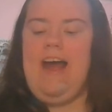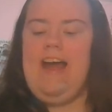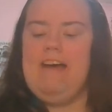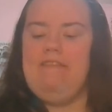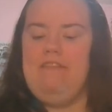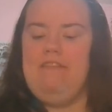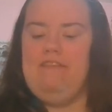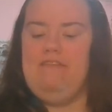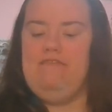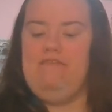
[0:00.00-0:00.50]

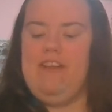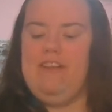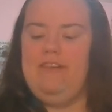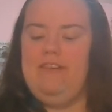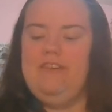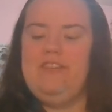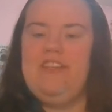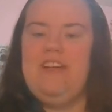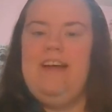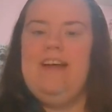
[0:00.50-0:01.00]
haven't
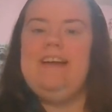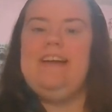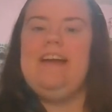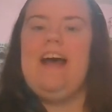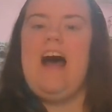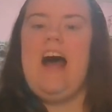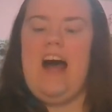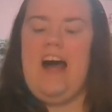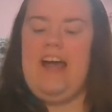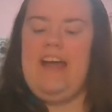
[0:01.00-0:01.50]
feathers and
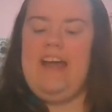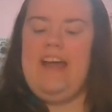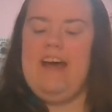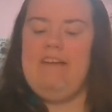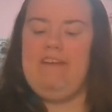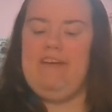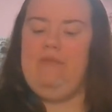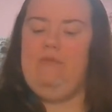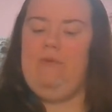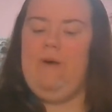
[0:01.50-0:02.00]
I
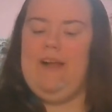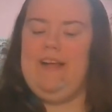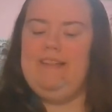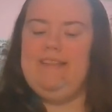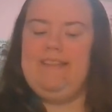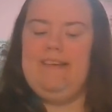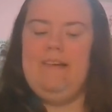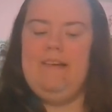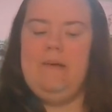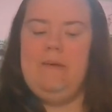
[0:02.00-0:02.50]
haven't
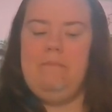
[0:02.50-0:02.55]
wings.